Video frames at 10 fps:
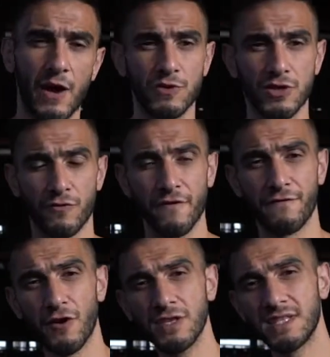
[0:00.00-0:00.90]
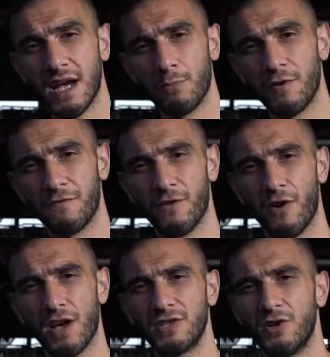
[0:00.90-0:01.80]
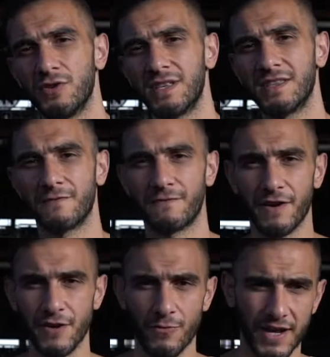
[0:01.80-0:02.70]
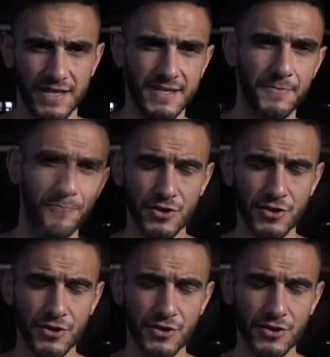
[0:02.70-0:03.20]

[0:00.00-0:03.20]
And with the reverse dumbbell flies, you're using the free weights.